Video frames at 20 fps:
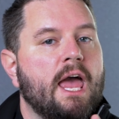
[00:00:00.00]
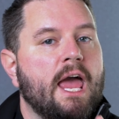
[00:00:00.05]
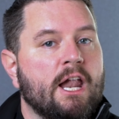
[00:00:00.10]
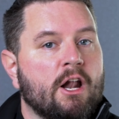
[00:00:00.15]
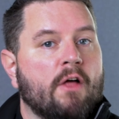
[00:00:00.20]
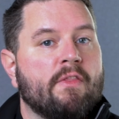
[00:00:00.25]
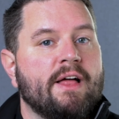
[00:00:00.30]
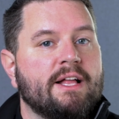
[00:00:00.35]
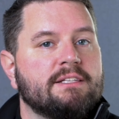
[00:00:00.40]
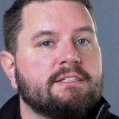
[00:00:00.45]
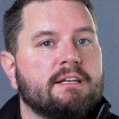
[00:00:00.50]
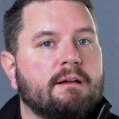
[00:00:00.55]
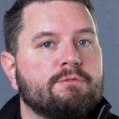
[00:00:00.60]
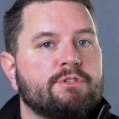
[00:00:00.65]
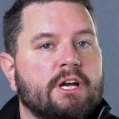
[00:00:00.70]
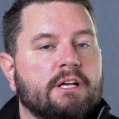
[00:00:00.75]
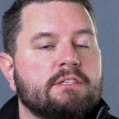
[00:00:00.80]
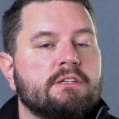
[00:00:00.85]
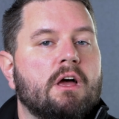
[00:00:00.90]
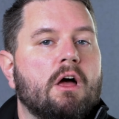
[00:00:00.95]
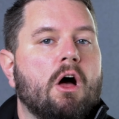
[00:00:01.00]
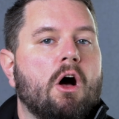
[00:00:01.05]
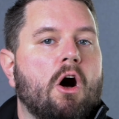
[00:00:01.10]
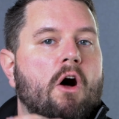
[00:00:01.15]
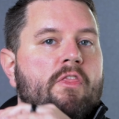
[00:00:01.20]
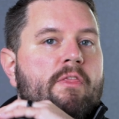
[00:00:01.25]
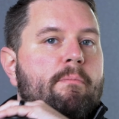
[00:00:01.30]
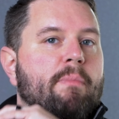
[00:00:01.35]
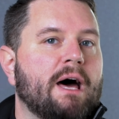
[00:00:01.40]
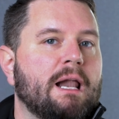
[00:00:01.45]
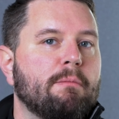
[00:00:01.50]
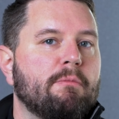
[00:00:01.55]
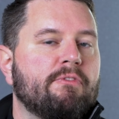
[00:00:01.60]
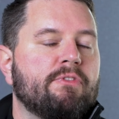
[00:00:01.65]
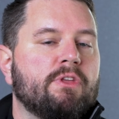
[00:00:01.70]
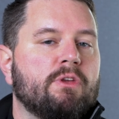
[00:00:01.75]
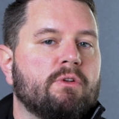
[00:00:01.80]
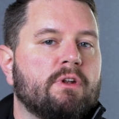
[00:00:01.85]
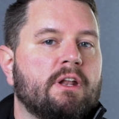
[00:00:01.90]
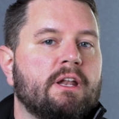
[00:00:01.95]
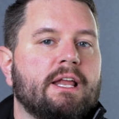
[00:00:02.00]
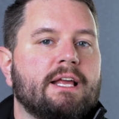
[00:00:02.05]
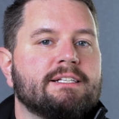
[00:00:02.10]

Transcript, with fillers: And on that subject, on the bottom of the unit